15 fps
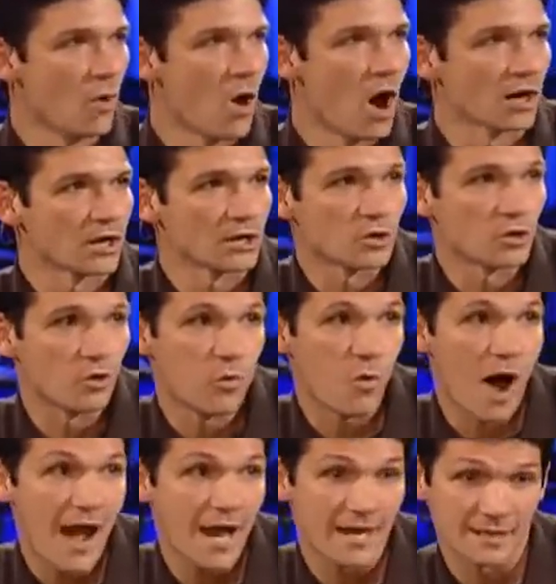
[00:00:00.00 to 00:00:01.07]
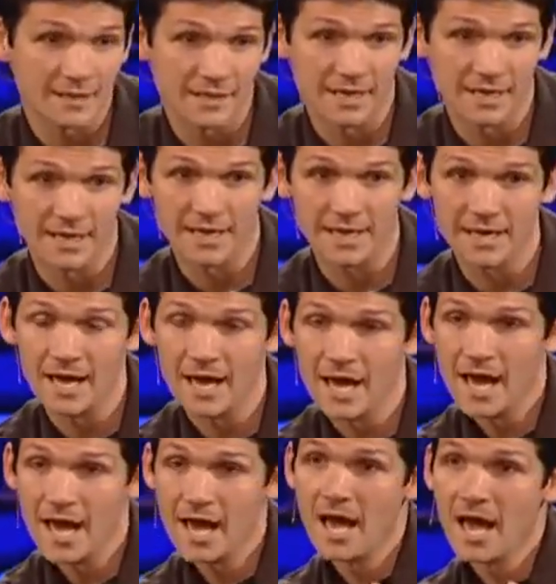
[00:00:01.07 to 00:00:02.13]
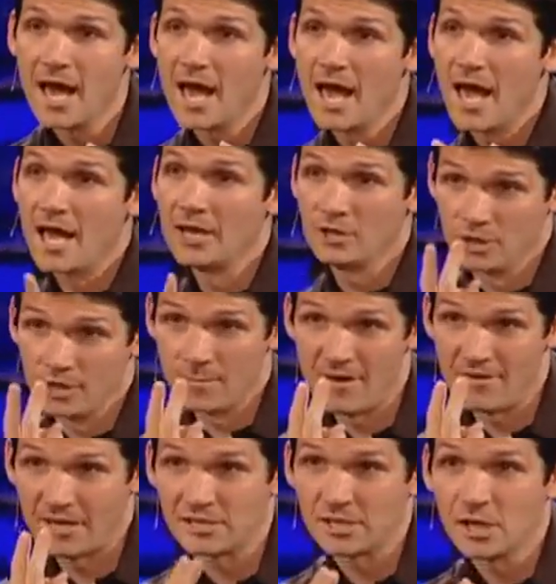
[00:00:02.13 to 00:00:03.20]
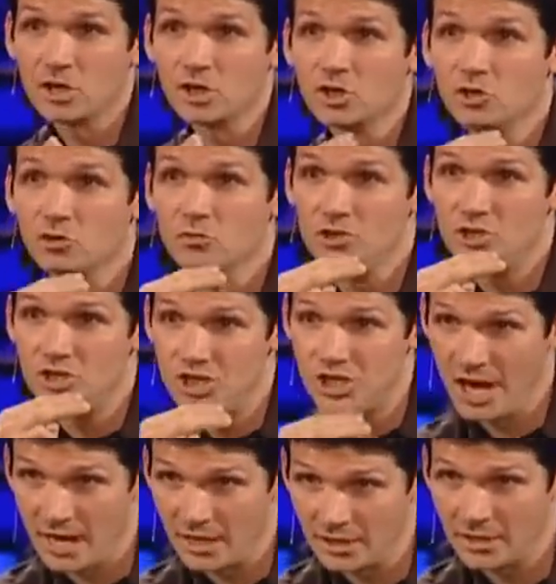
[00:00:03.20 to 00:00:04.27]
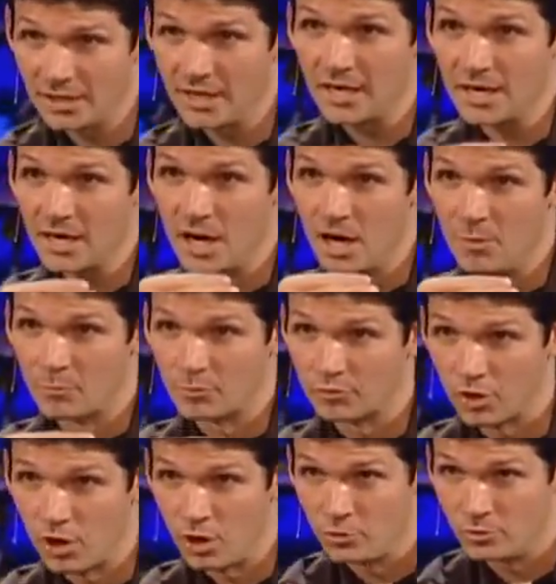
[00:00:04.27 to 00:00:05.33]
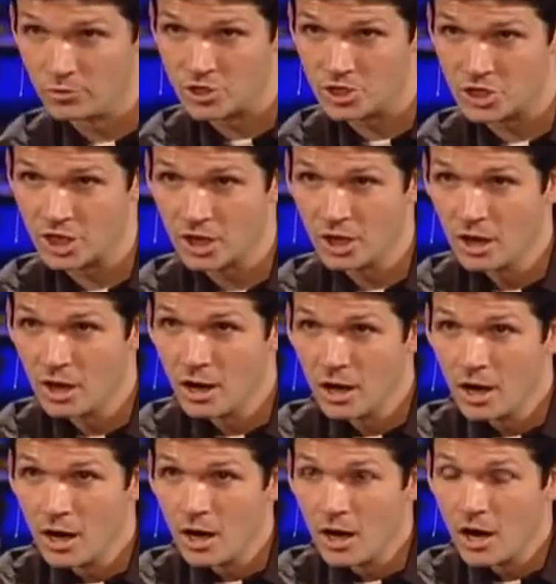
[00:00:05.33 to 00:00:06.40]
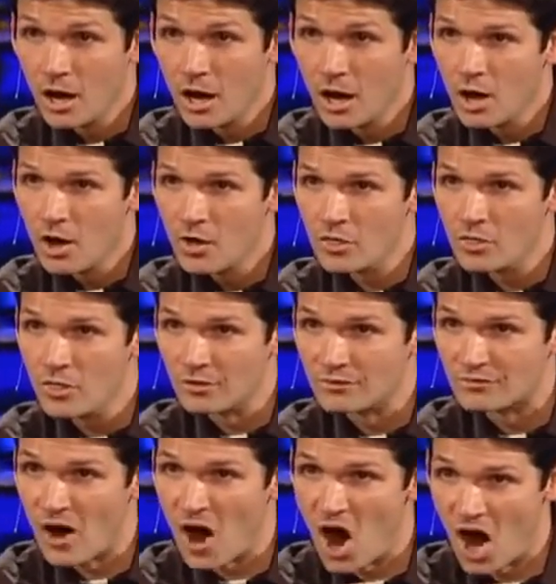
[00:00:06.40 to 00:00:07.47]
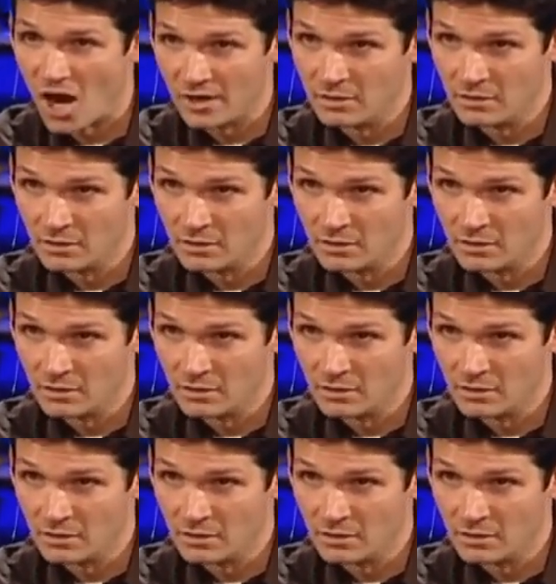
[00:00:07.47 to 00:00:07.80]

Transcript: walk quietly, and you look at my face, you gently approach the fawn.